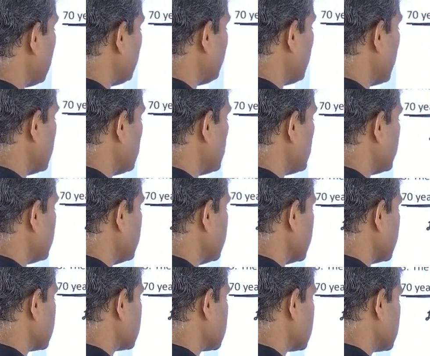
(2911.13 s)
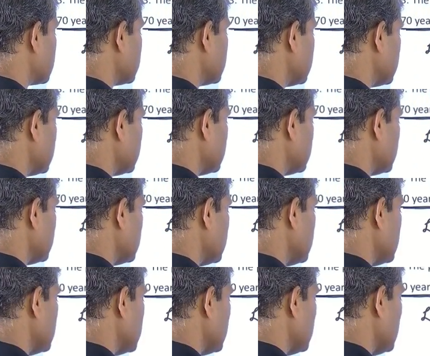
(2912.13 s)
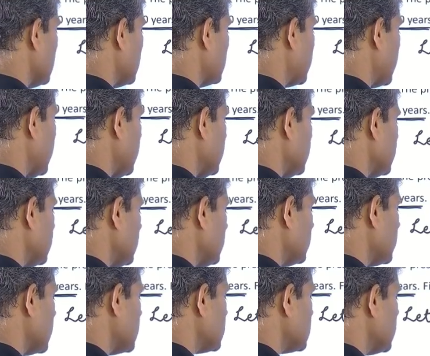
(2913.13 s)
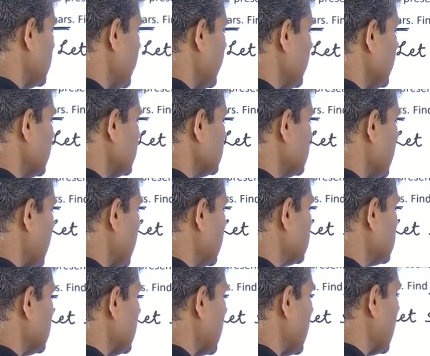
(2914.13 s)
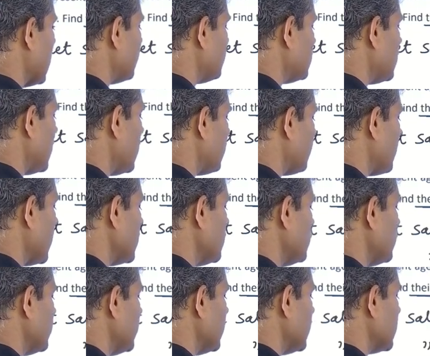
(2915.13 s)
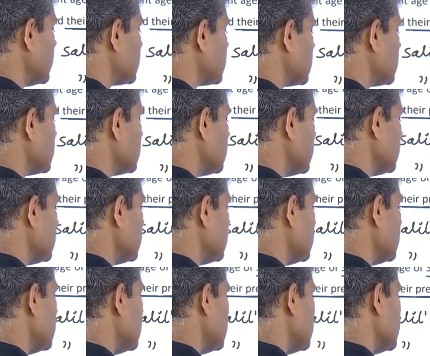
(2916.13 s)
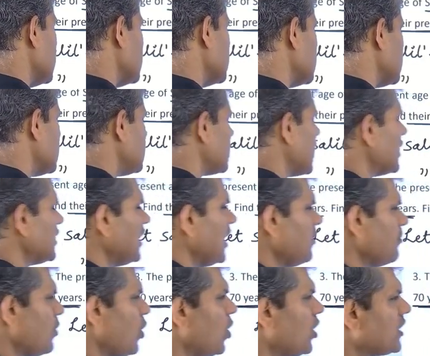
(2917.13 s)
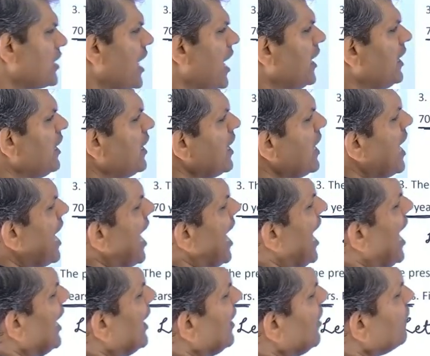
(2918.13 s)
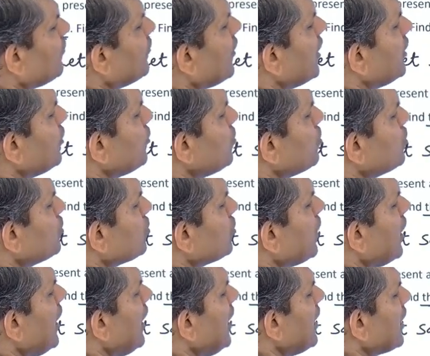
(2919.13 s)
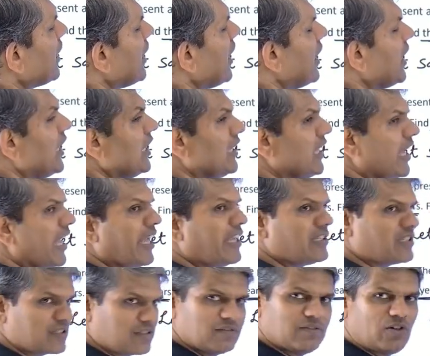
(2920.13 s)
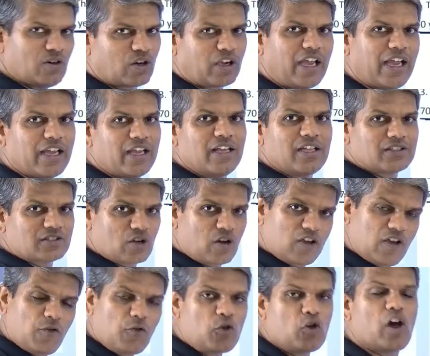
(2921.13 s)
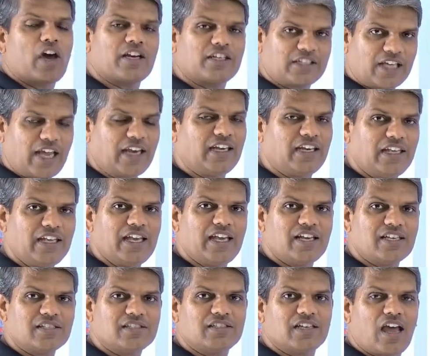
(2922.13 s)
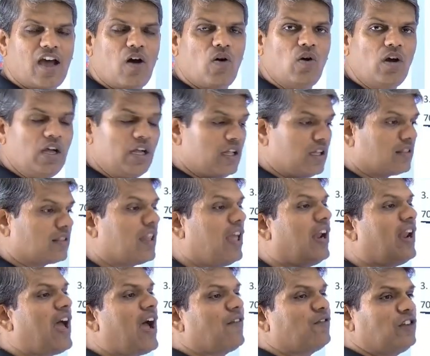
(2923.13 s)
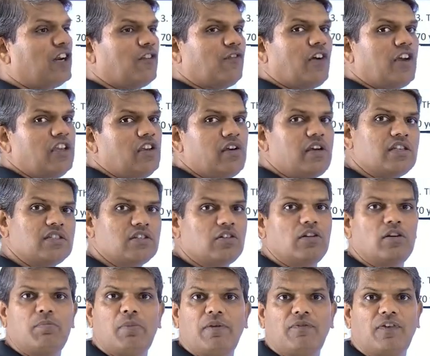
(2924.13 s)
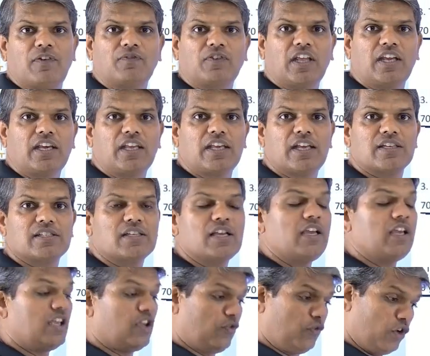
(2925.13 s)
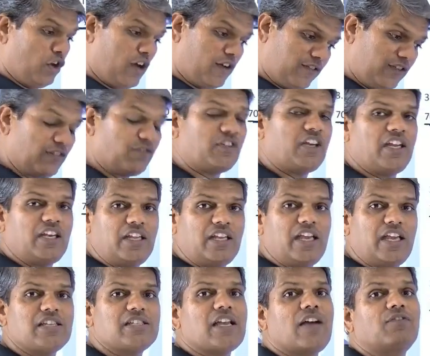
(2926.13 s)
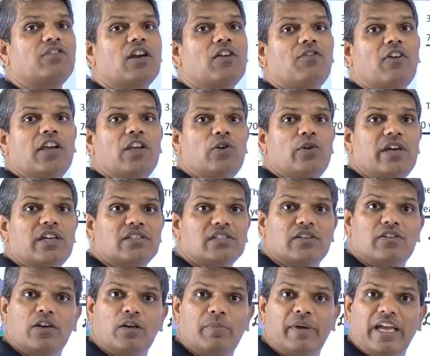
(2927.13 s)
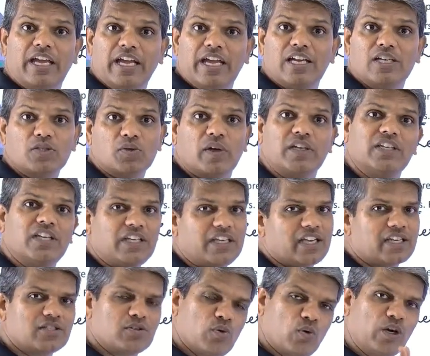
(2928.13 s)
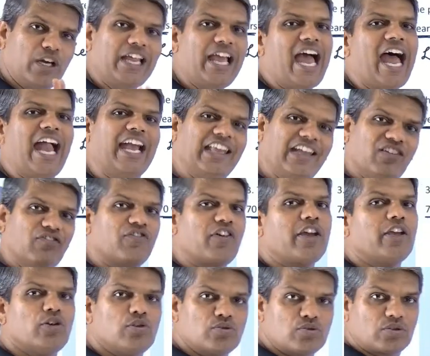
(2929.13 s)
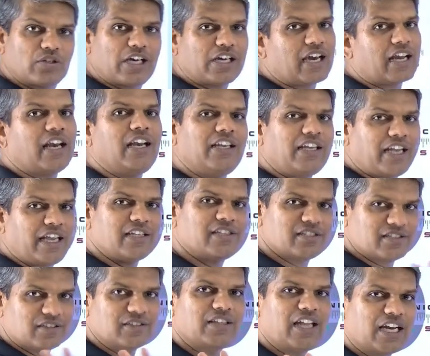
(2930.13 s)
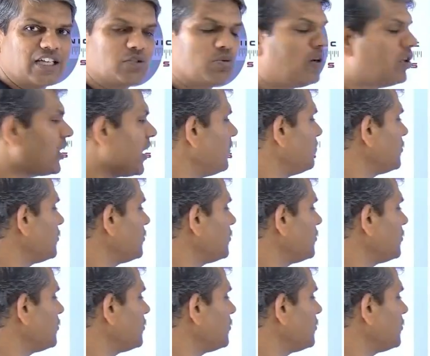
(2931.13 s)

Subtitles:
5 years, okay, you can say that after 5 years, this is nothing more than adding 5 to the current age. Okay, so if you are 10 years now, then after 5 years you will be 15 years. If you are 15 years, after 5 years you will be 20 years. So only adding 5 to the current age. That's what I'm